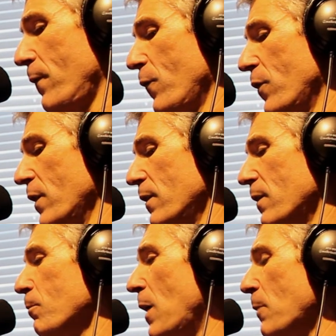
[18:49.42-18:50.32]
for the
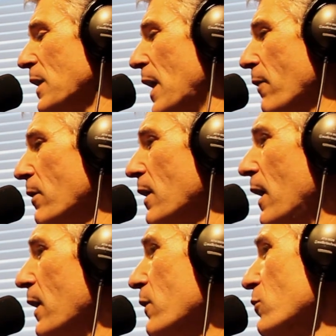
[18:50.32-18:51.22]
Bobby Darin,
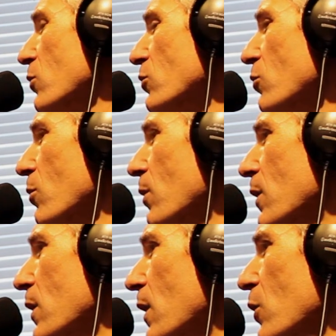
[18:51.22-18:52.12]
and there's also
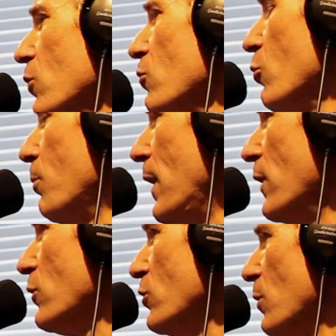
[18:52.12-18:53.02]
a YouTube
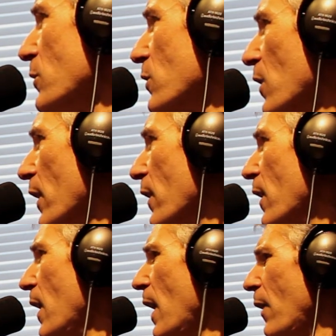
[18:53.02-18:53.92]
page, Jimmy Scalia,
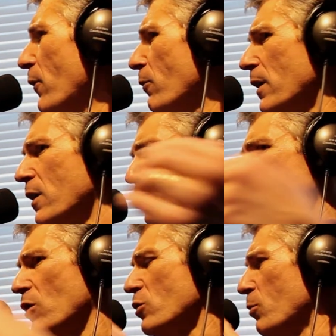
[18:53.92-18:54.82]
and they're in
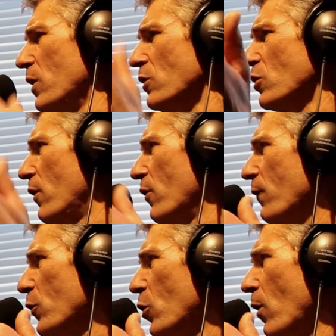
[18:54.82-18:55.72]
conjunction with each other.
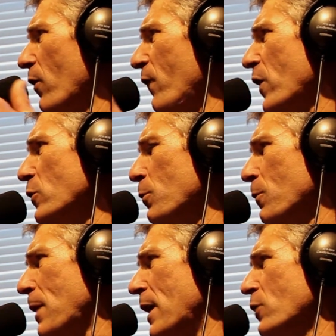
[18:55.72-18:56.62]
If you go on the Facebook
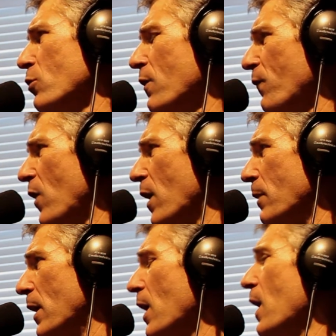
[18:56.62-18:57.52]
page, you can find
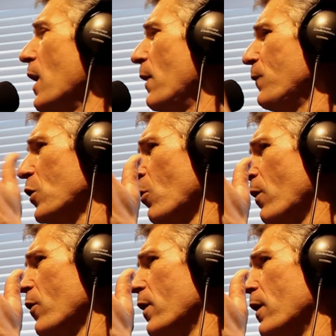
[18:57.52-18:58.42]
me. If you go
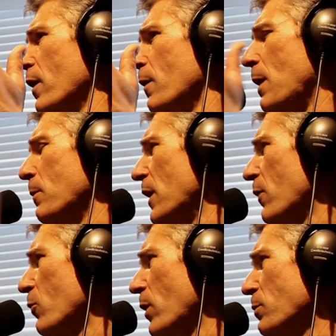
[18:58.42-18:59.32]
on the Bobby
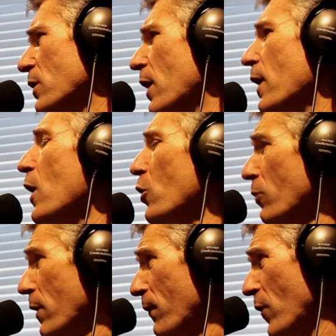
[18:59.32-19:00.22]
Darin website, you
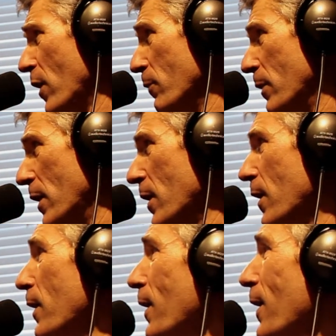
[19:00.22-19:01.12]
can find me.
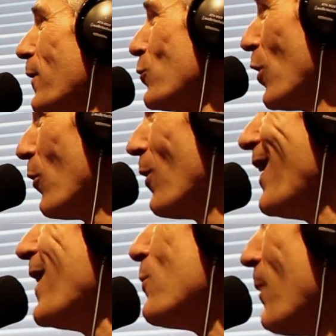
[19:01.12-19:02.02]
So, as a